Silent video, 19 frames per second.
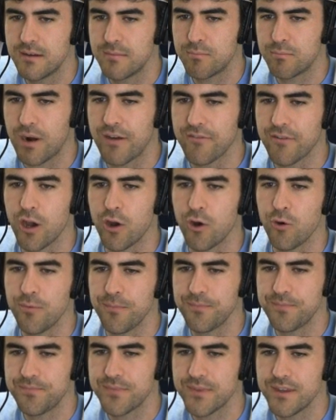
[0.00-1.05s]
Bravo!
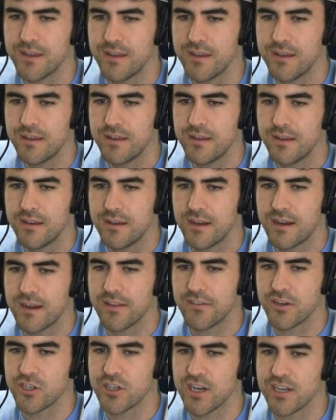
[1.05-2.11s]

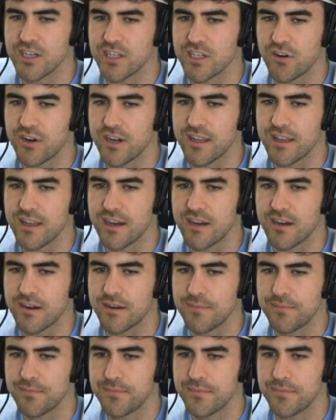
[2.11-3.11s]
Another change is already there.